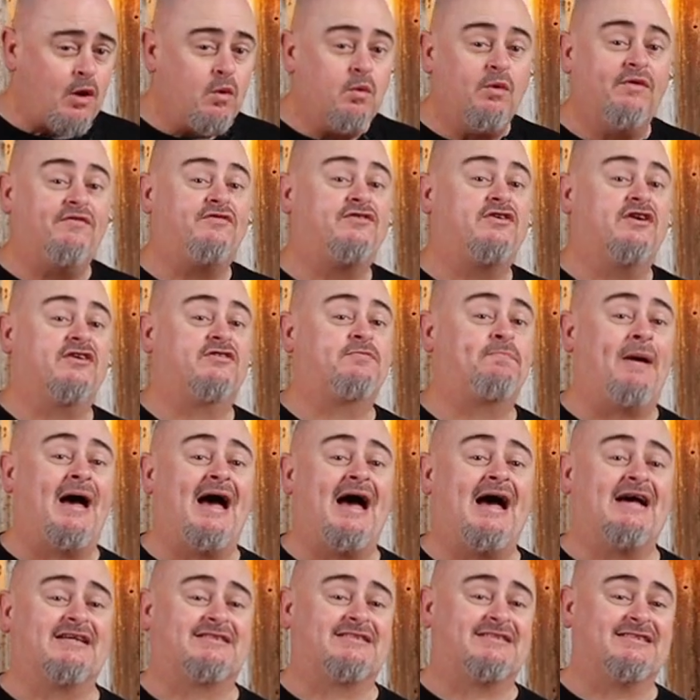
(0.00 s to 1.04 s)
We've just
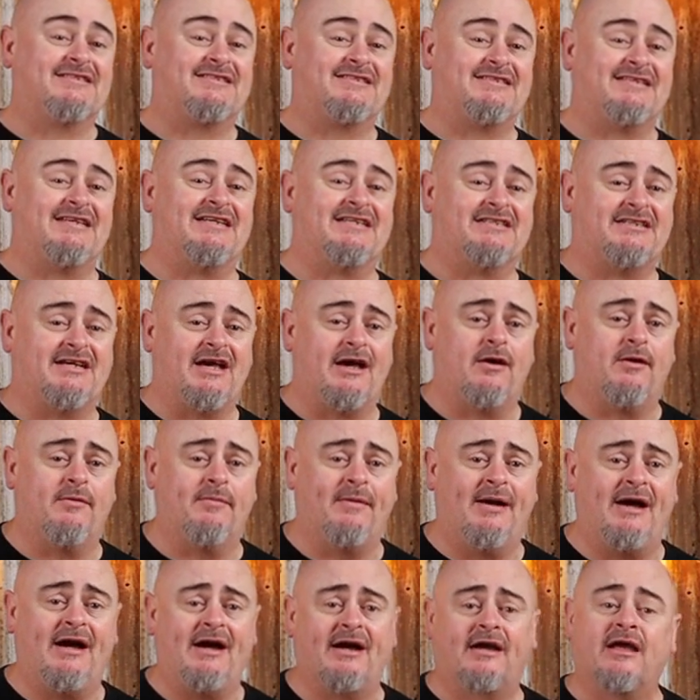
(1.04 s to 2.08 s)
passed the 6 hour
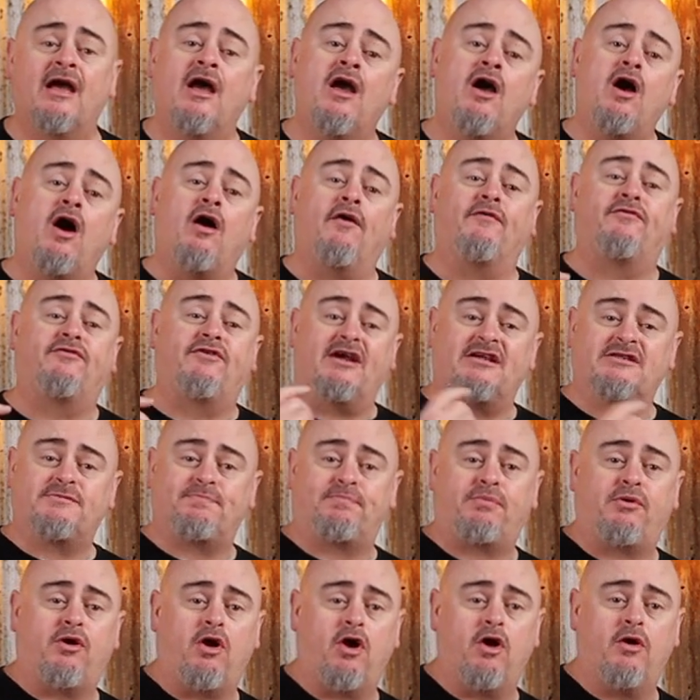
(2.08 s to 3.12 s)
mark. I've just
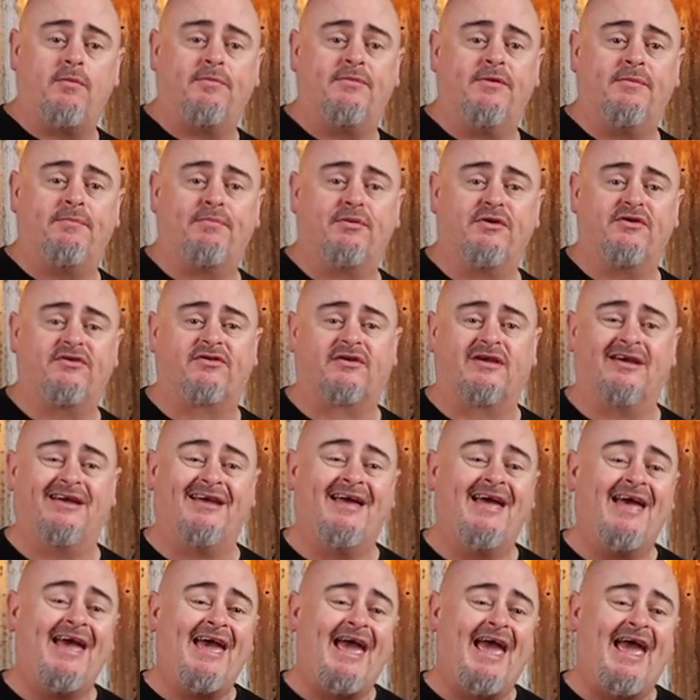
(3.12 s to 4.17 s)
probed the
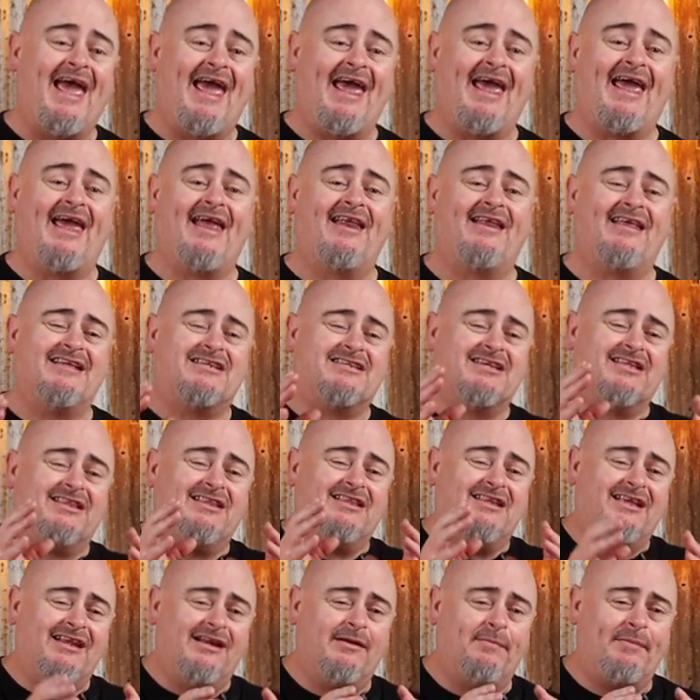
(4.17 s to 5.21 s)
brisket and it's a
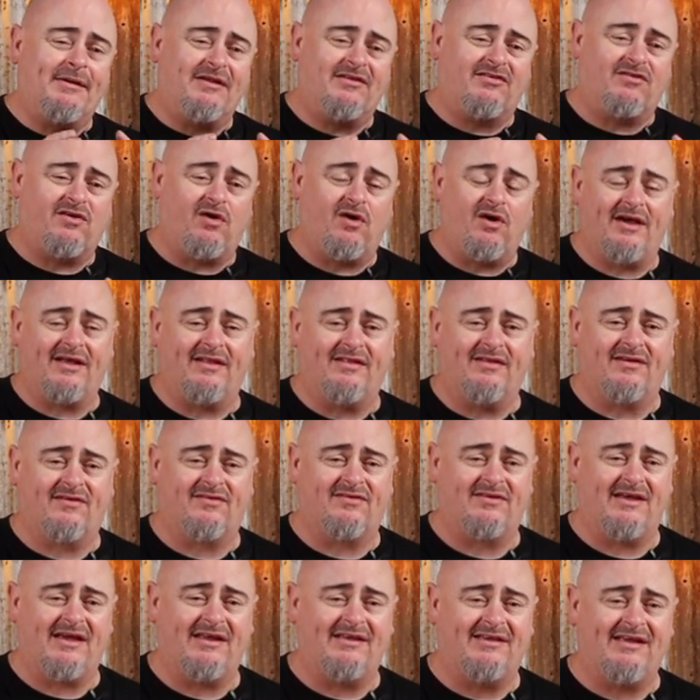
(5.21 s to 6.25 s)
little bit tight in the
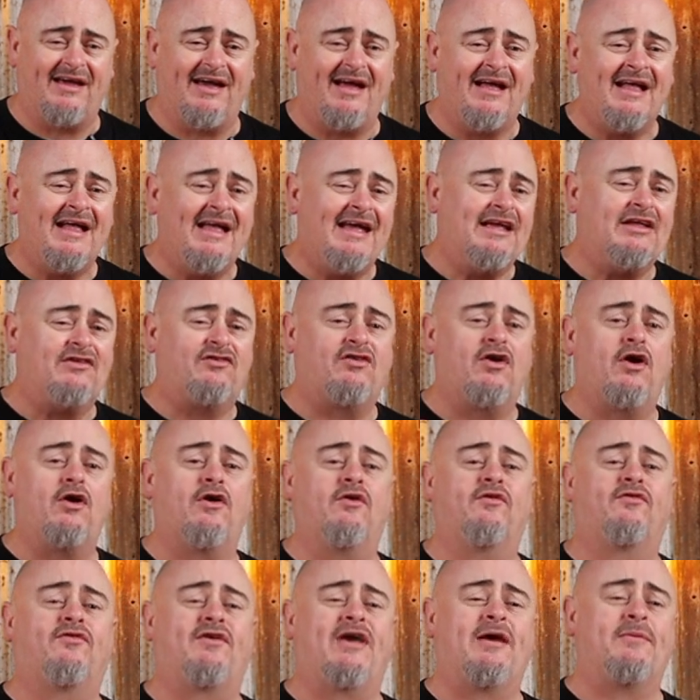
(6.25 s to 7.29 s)
center.
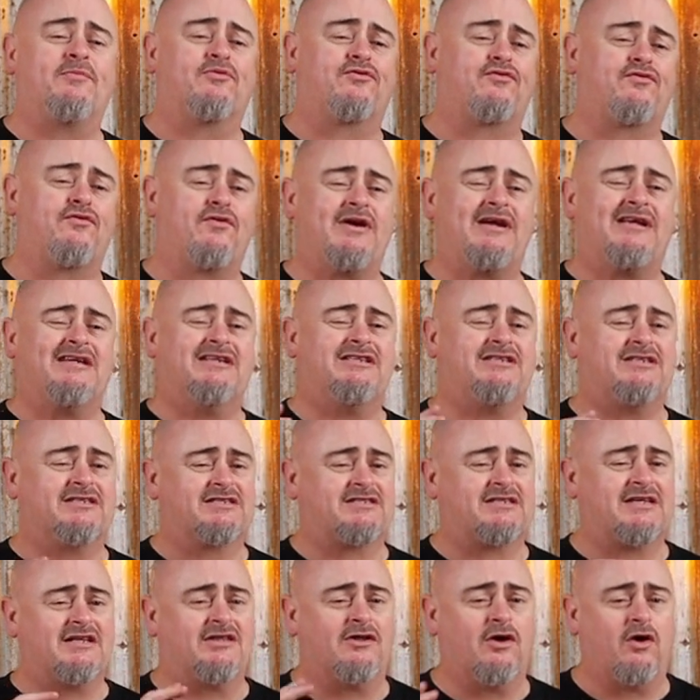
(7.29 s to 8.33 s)
Internal temp's reading
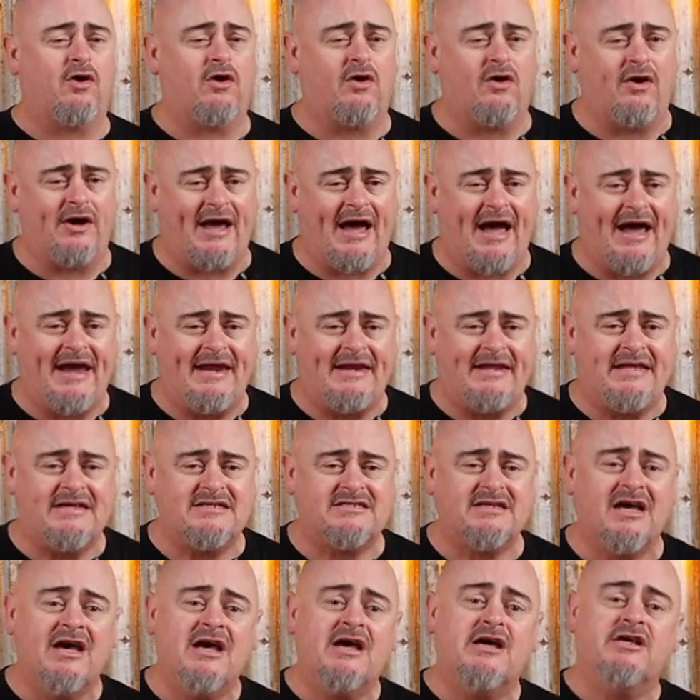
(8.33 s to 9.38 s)
just in the high 80s.
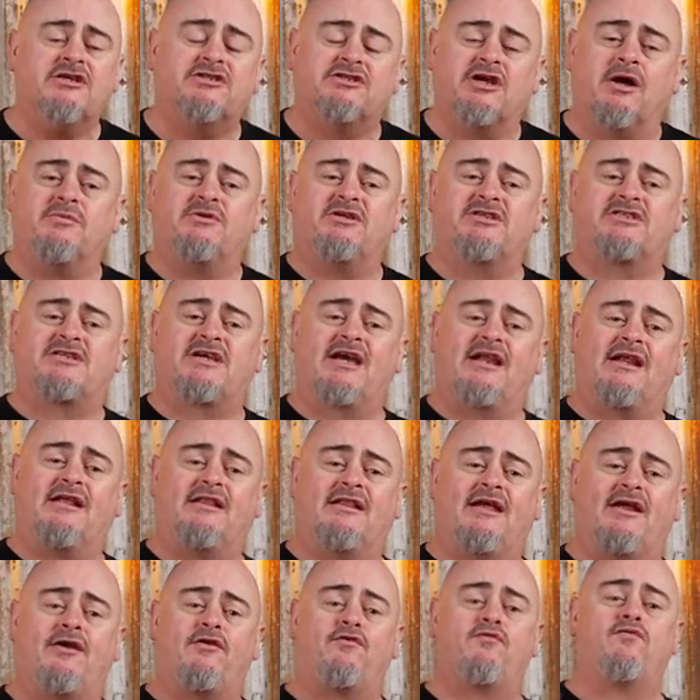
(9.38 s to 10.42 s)
So I'm just gonna
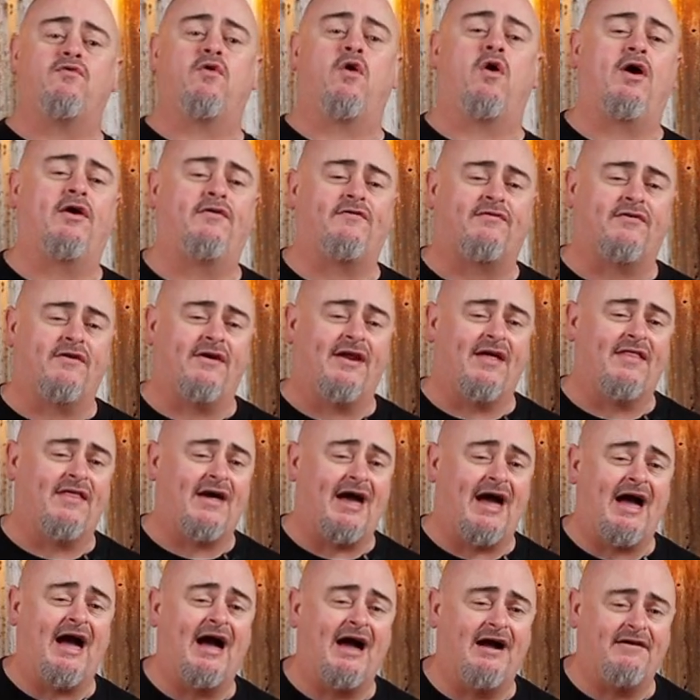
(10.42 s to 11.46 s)
let it ride for another
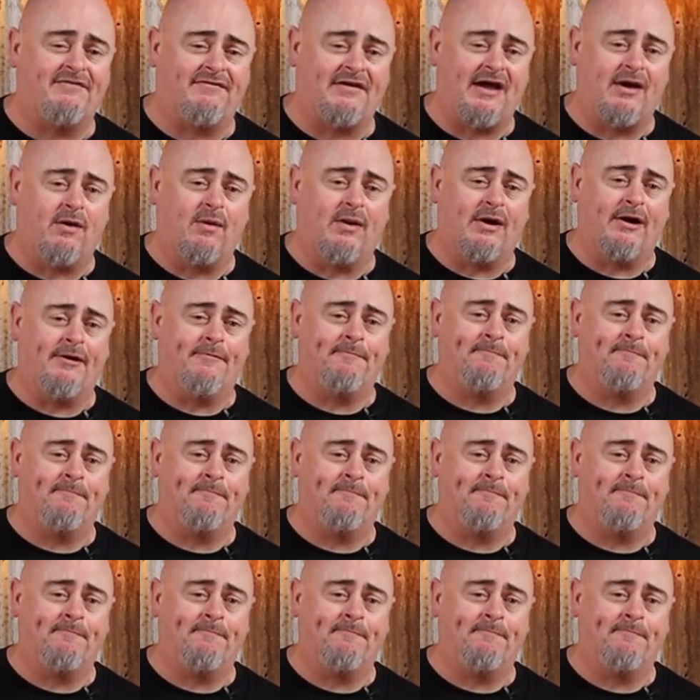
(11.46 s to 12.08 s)
half hour.